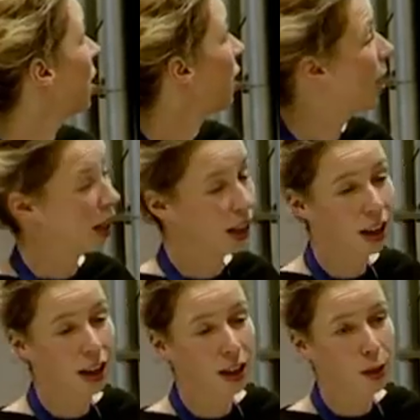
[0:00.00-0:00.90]
say
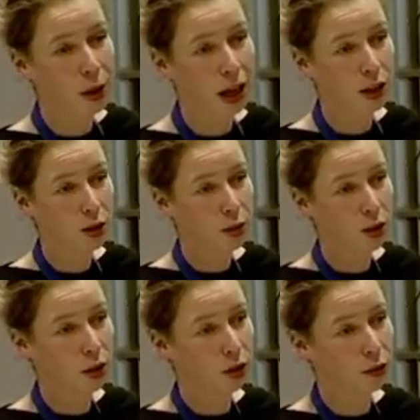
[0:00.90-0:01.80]
the pain goes
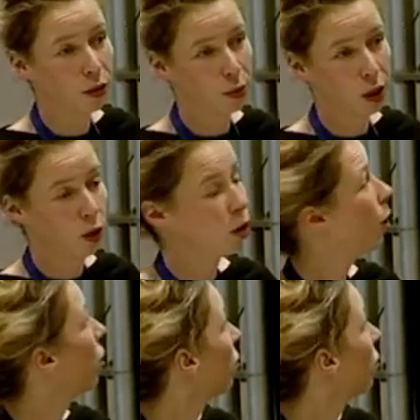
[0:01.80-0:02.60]
on for a bit longer.